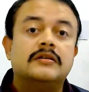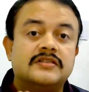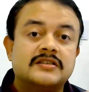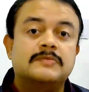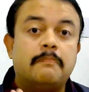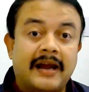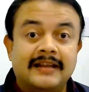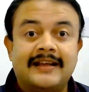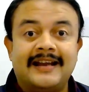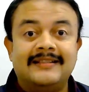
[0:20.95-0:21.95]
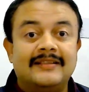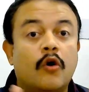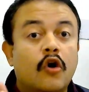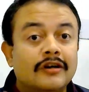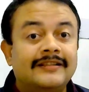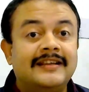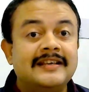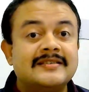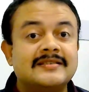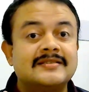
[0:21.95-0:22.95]
just mind that all
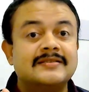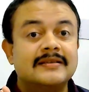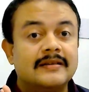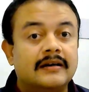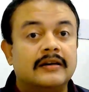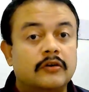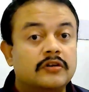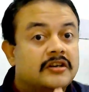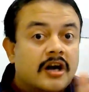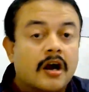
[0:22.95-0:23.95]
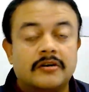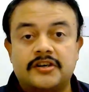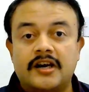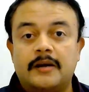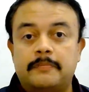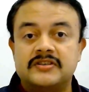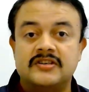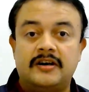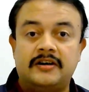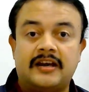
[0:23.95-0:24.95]
these, you know, the dark triad
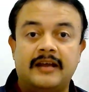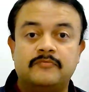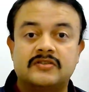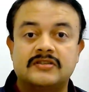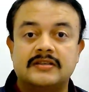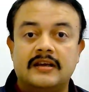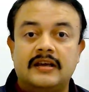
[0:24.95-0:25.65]
personality types